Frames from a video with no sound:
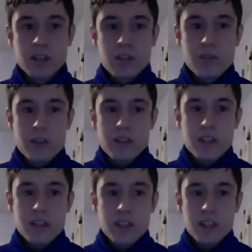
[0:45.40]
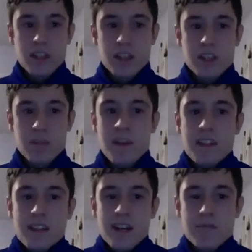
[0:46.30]
First, it's about
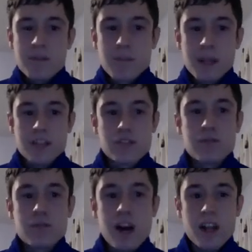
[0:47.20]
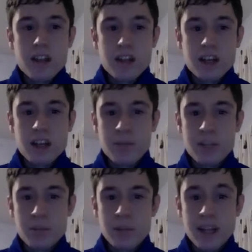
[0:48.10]
time for Bella's father to come
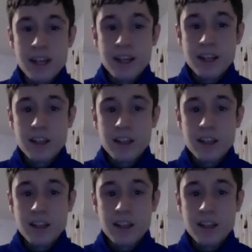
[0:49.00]
into play.